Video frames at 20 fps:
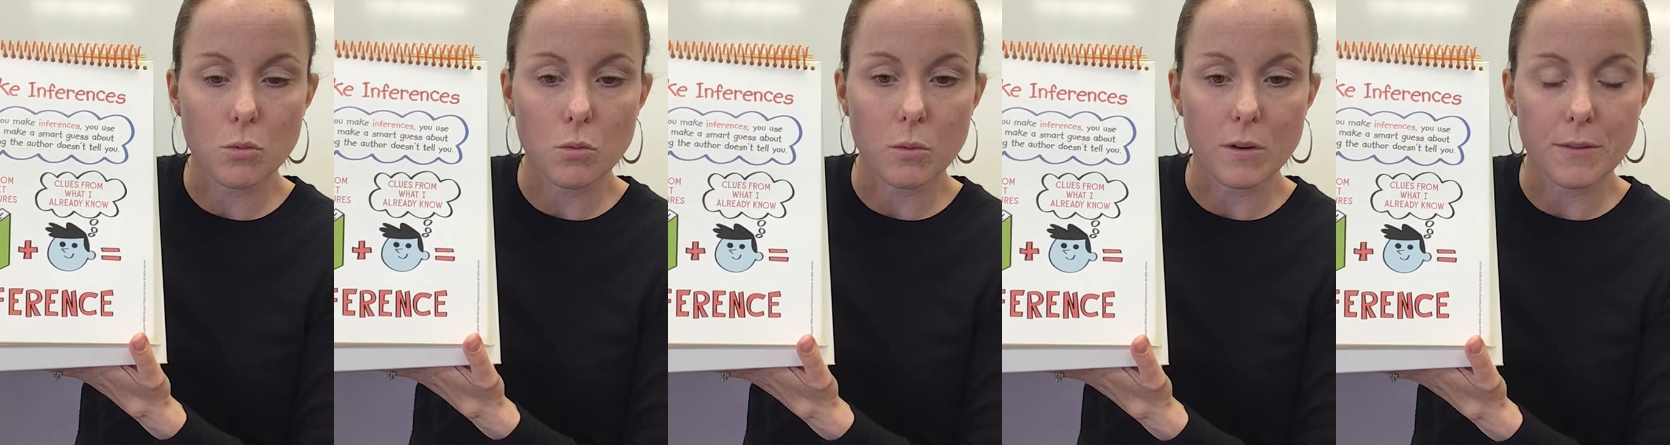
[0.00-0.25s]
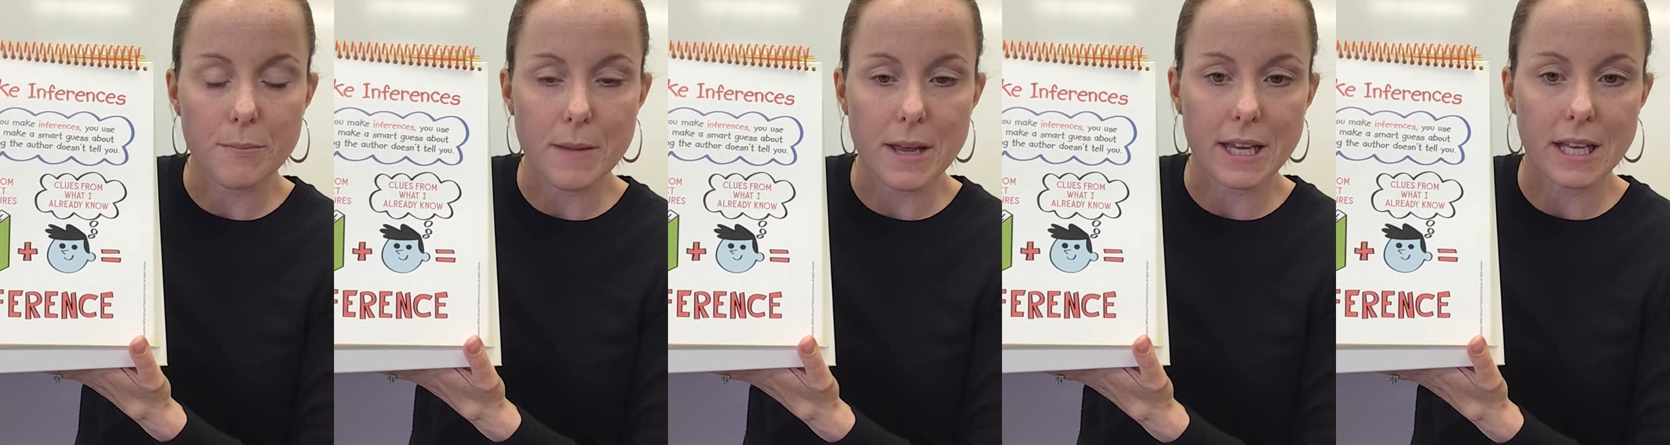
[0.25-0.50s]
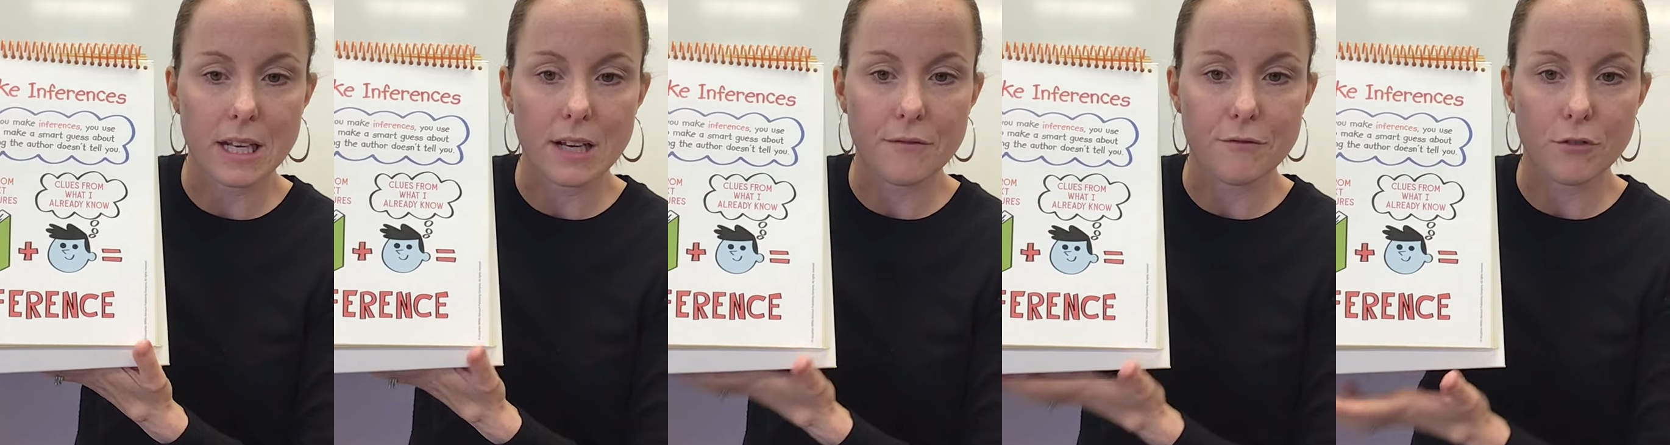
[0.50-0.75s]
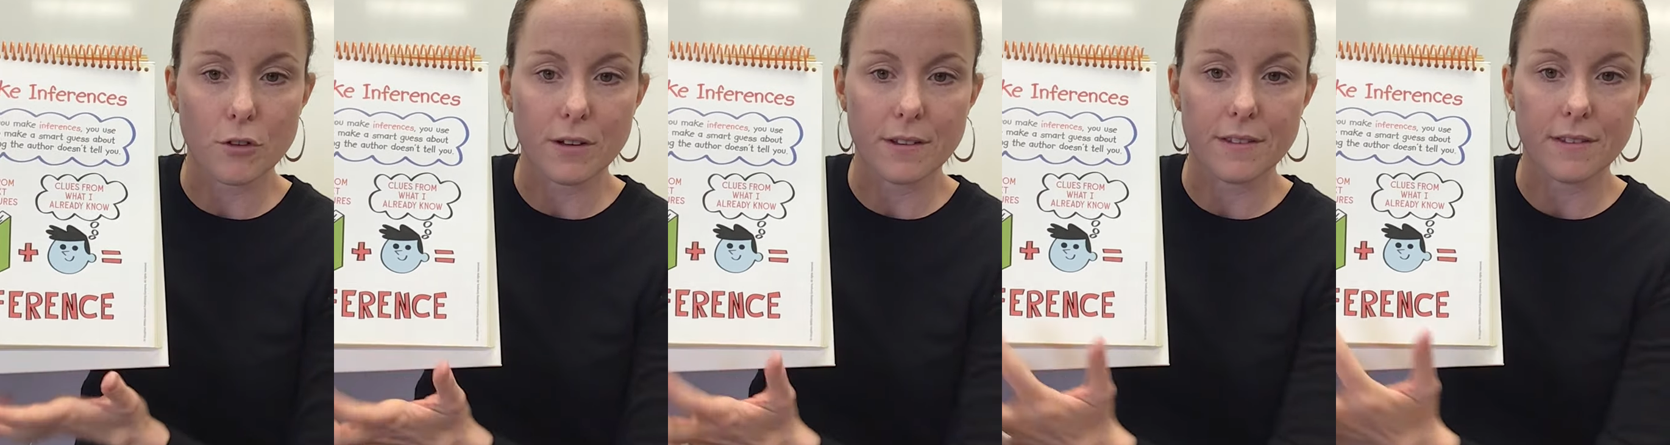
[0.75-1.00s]
with making
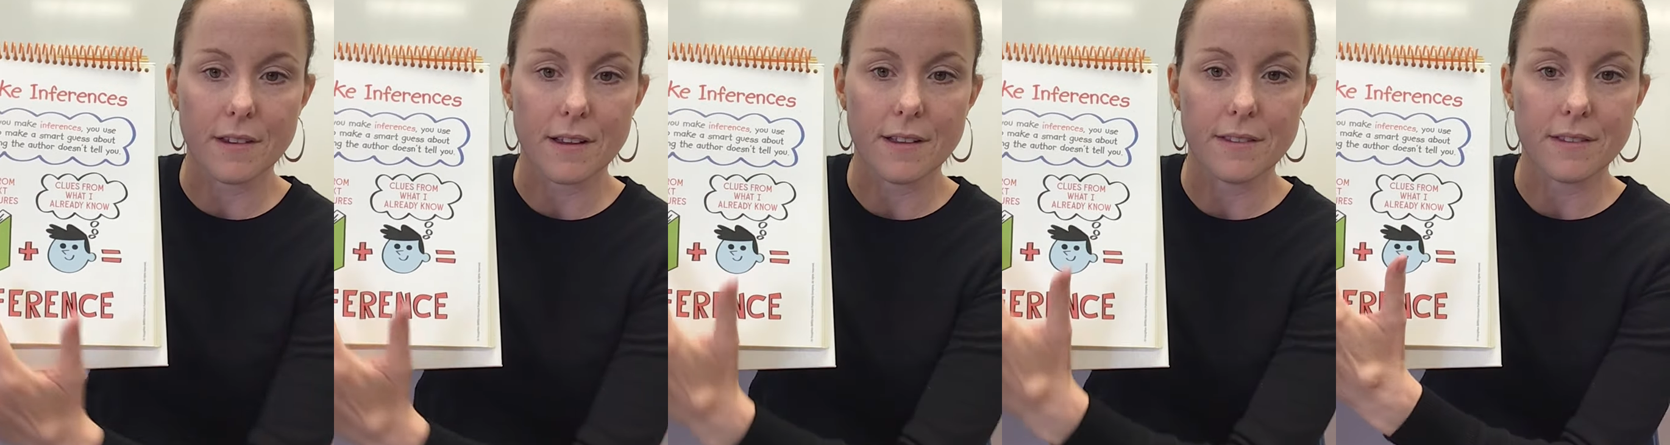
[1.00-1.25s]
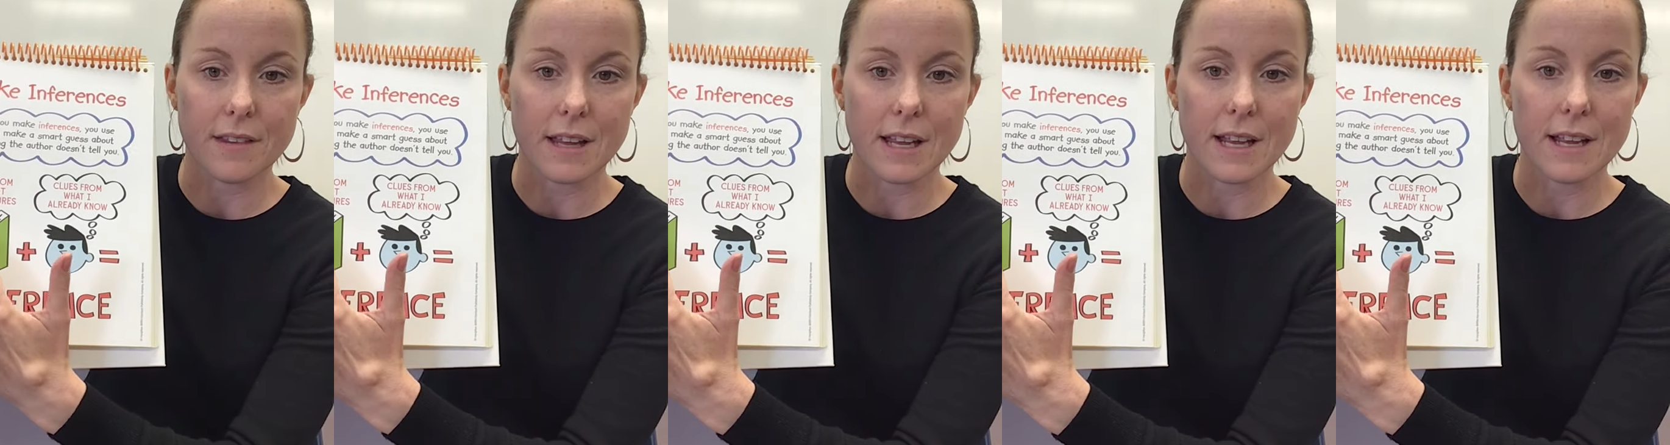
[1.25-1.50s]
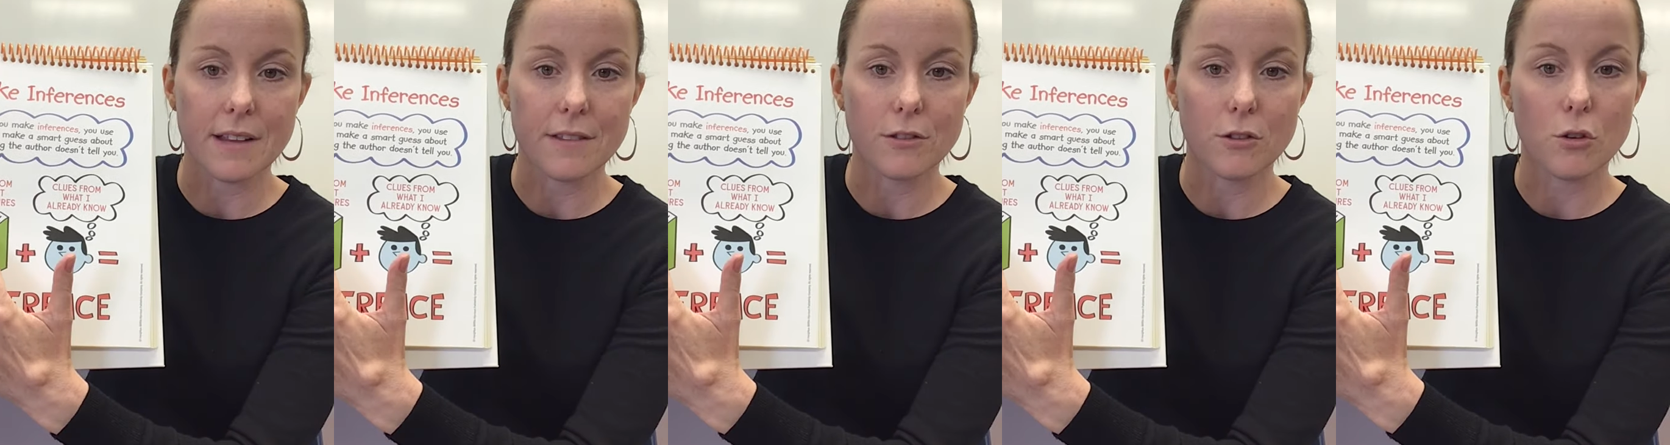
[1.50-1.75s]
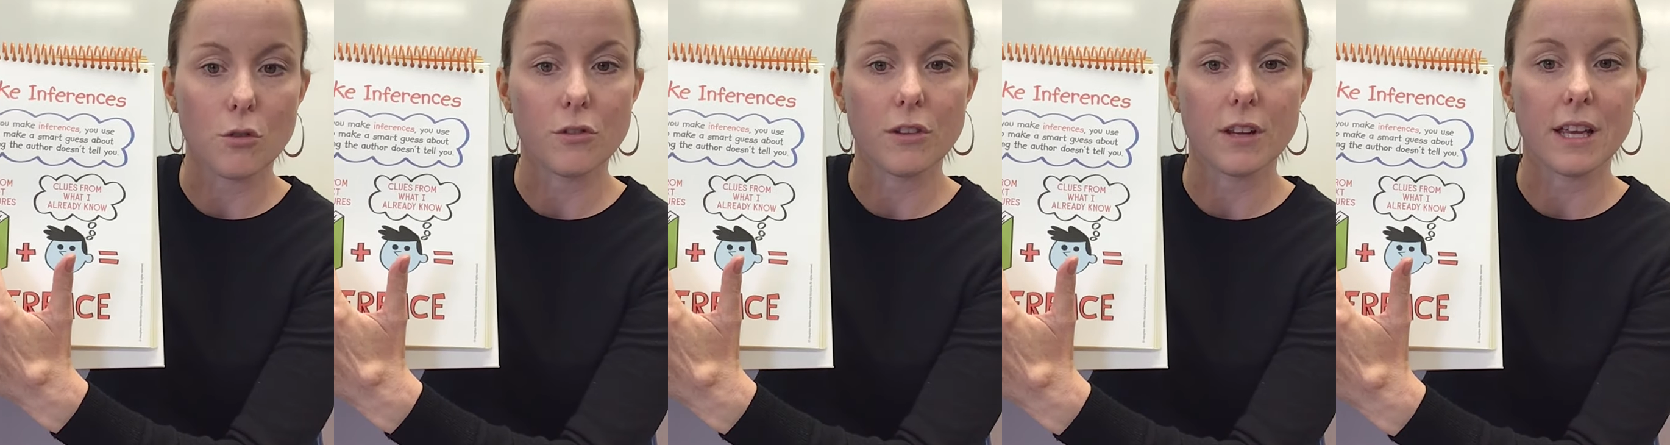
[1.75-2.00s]
inferences is
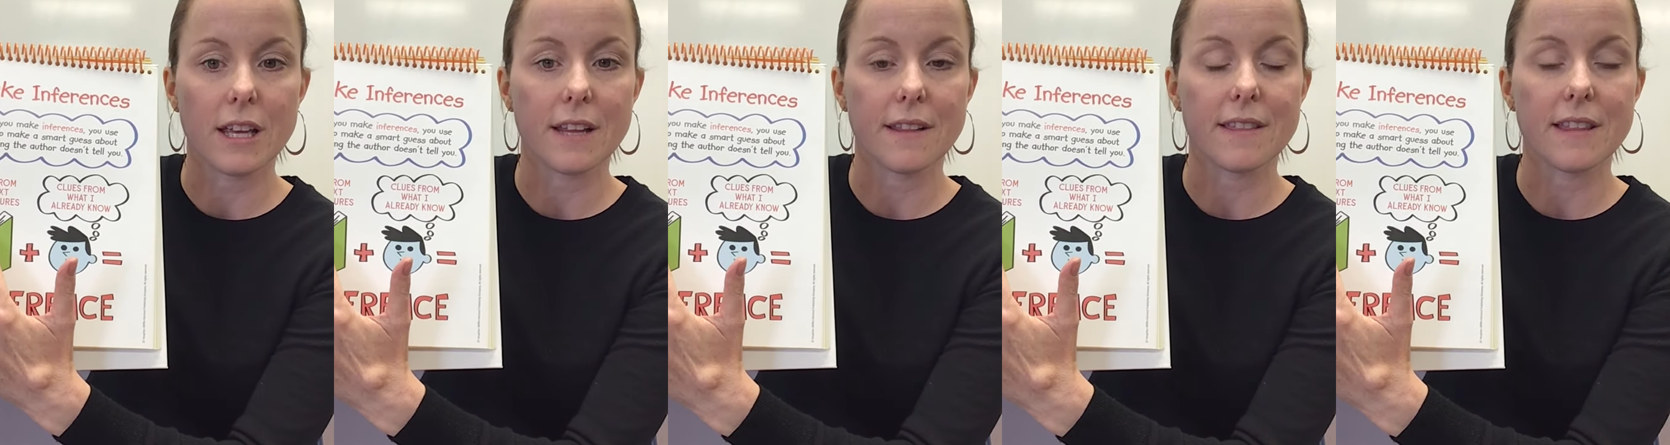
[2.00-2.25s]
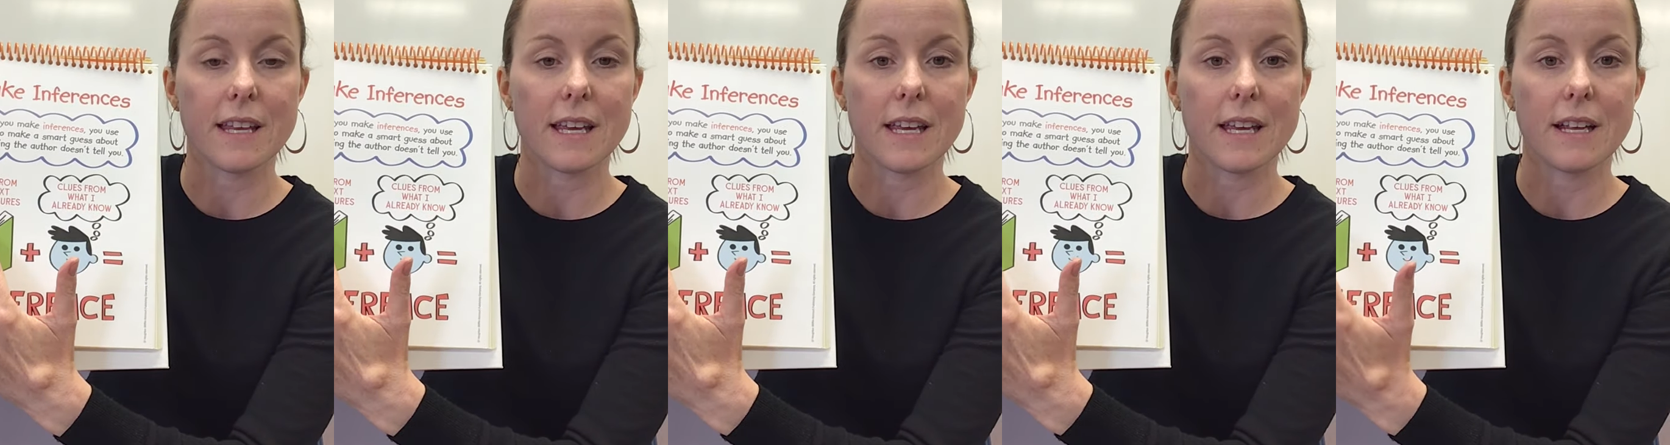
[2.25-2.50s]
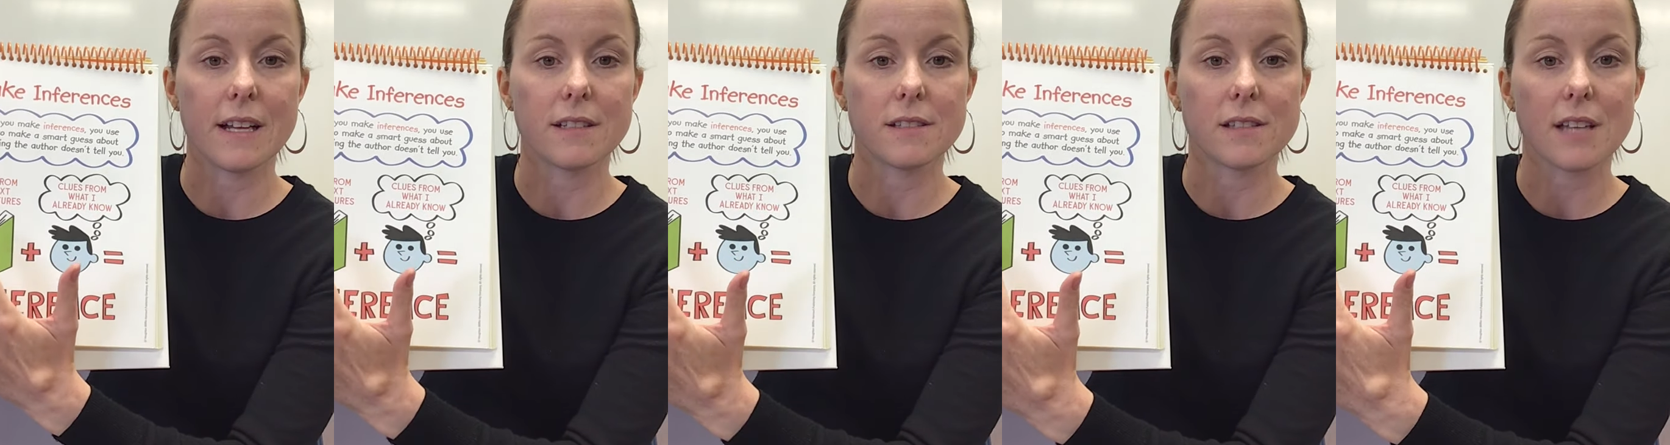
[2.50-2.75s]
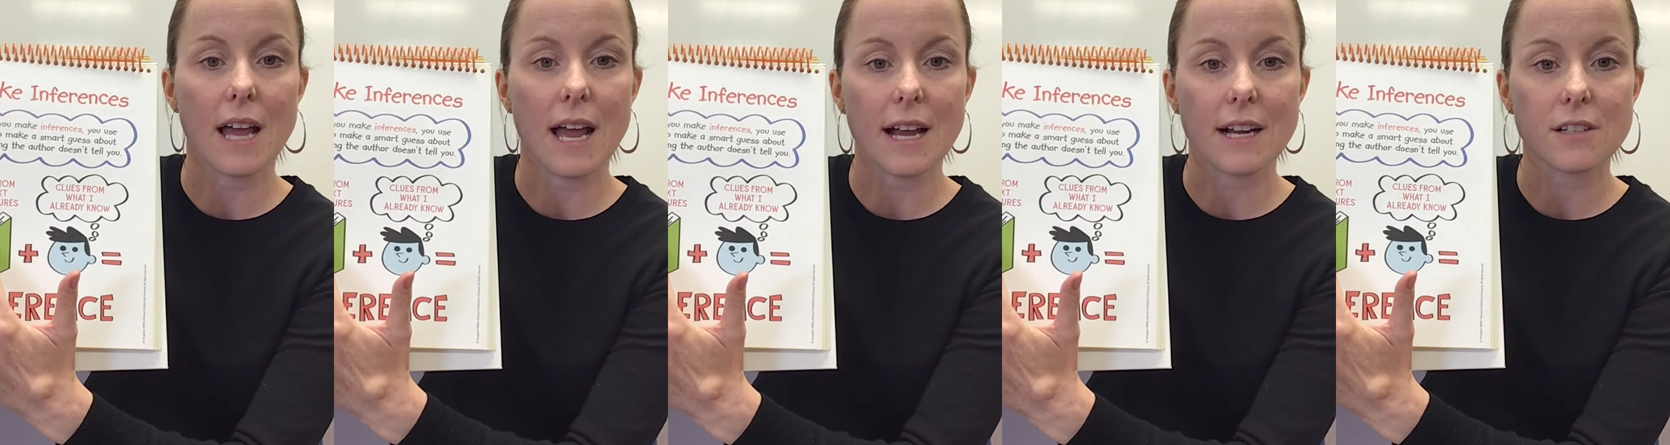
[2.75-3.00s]
using the
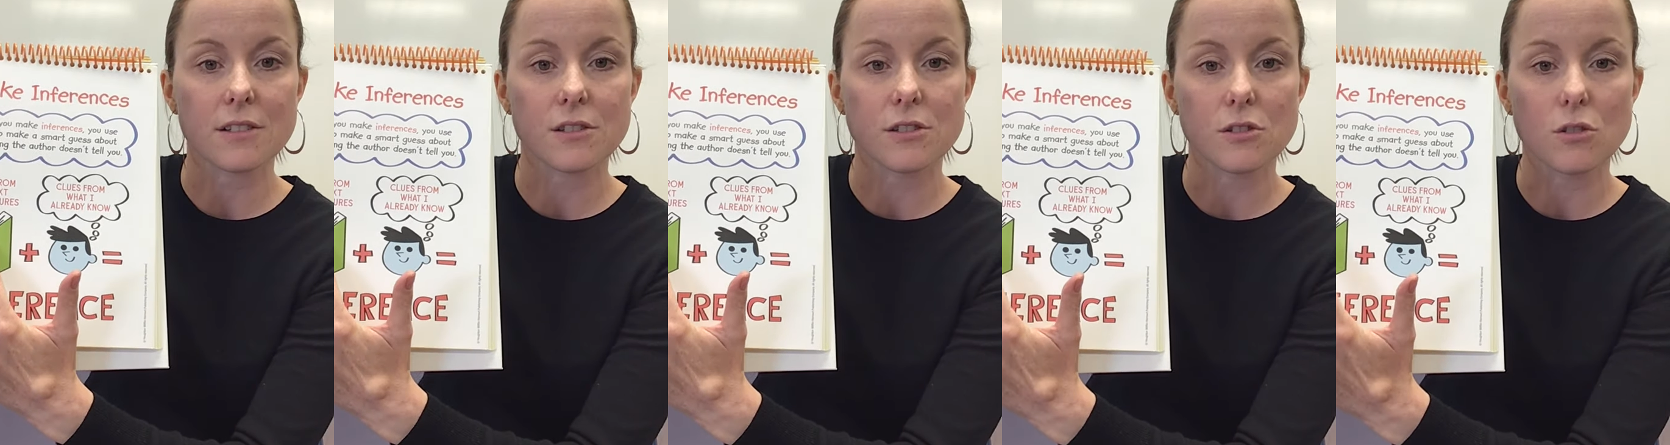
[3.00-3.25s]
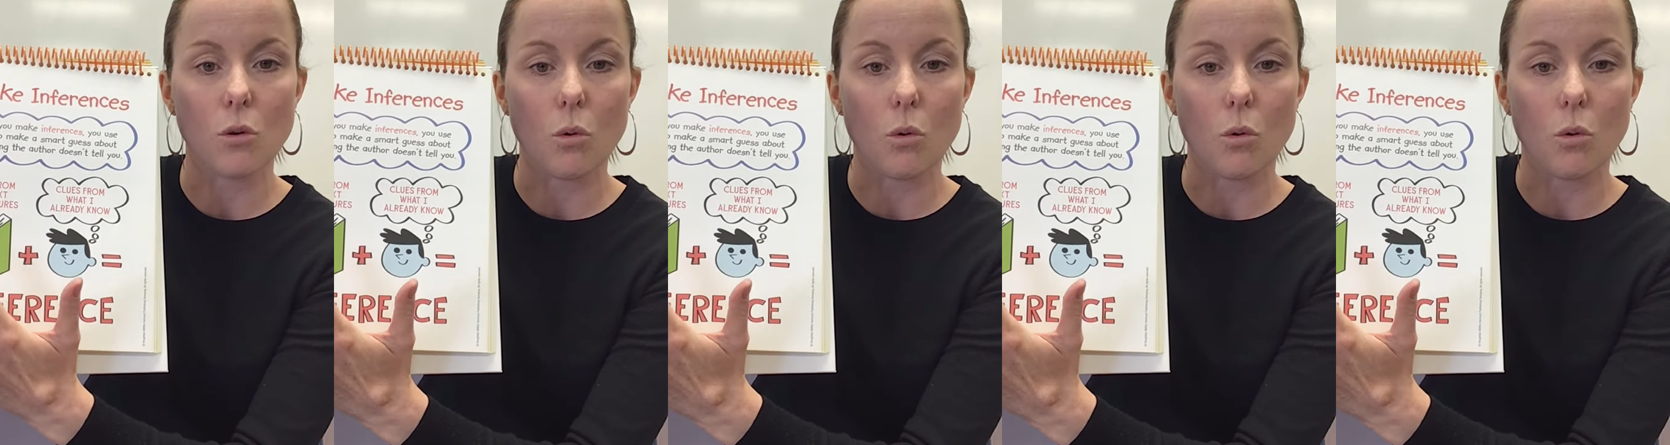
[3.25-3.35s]
text